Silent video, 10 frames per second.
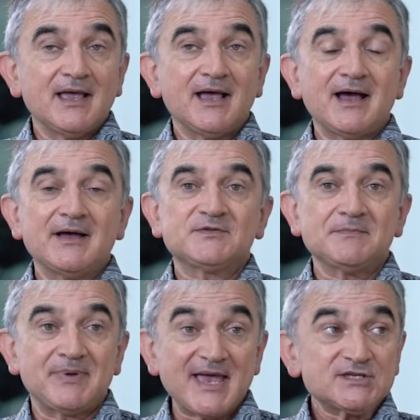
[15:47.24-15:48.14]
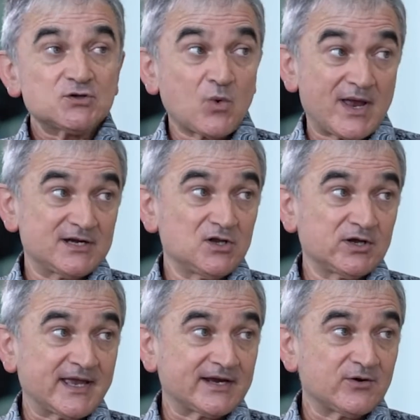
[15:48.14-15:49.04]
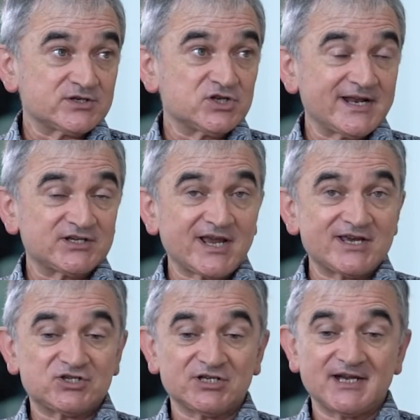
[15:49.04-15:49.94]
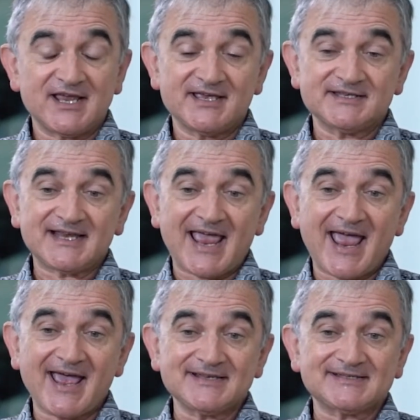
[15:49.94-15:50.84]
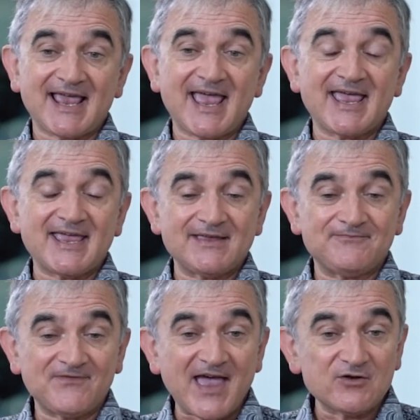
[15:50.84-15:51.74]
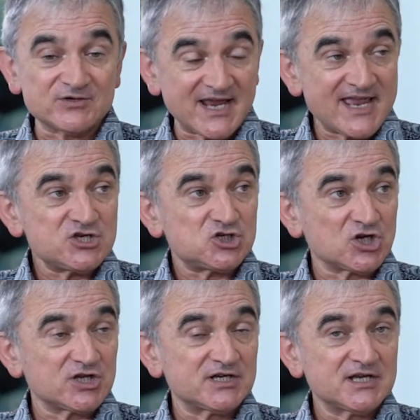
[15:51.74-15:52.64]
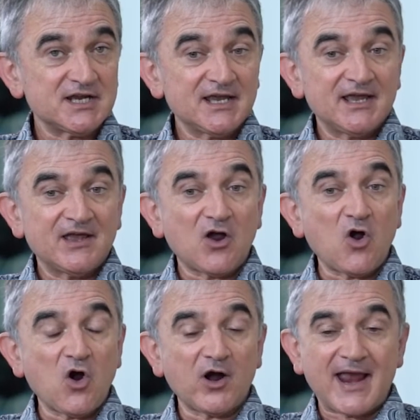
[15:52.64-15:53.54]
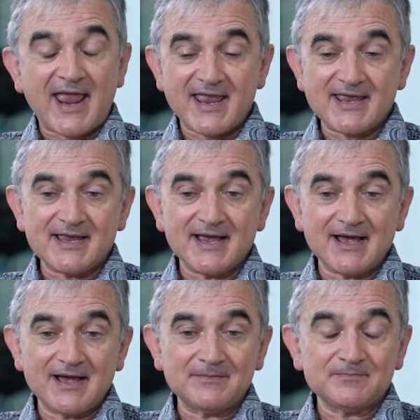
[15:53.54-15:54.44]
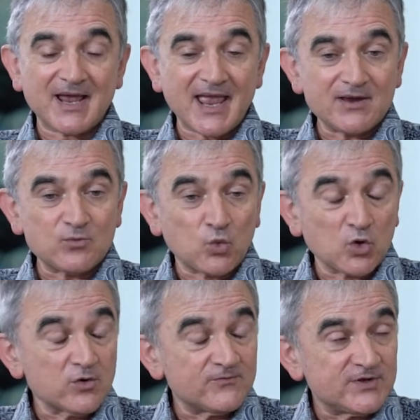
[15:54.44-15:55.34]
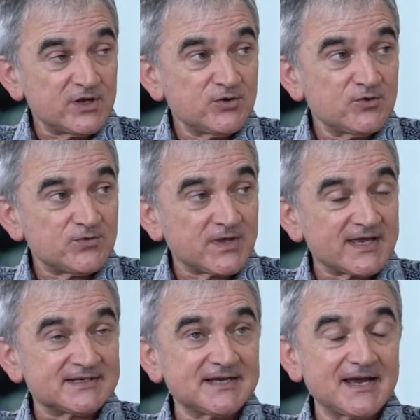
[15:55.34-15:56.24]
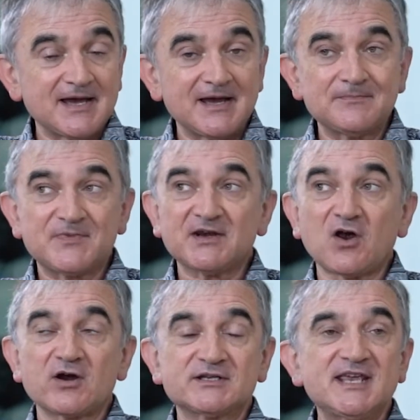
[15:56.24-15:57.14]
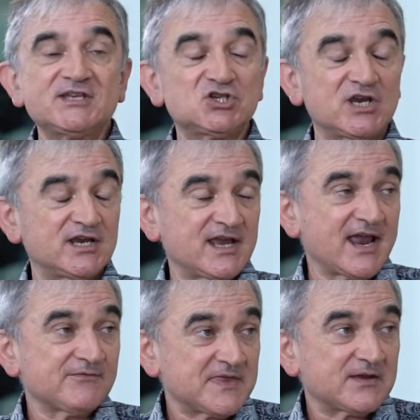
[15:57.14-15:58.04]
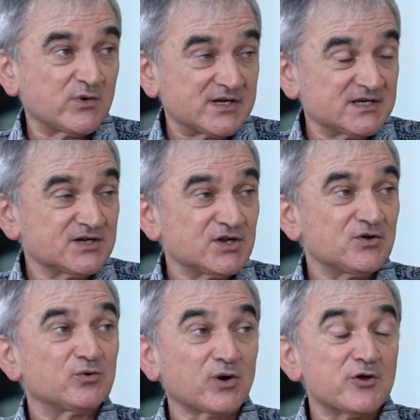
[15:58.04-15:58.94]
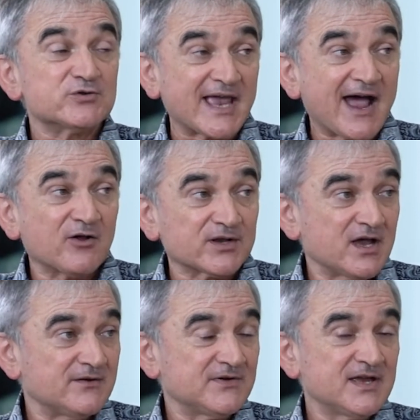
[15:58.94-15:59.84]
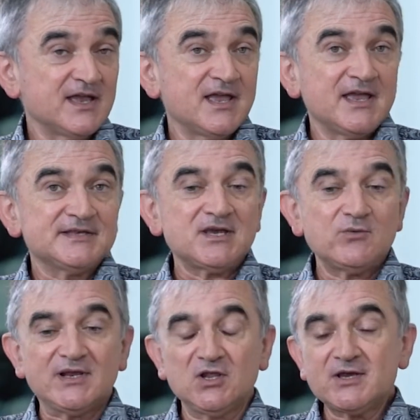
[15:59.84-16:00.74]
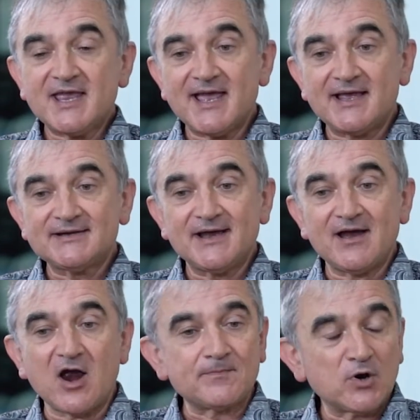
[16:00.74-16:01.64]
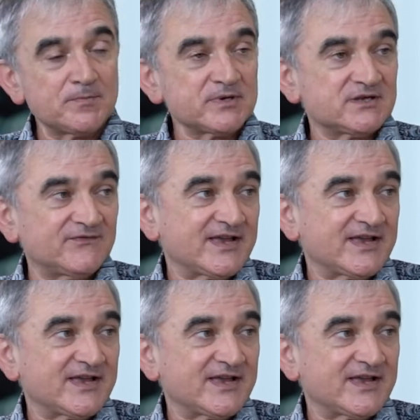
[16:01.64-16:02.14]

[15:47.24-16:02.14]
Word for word: Uh, the best way to look at Christian education is as a foundation or a, uh, a worldview that, uh, that our teaching, everything we do, grows out of. So we look at uh, our purpose of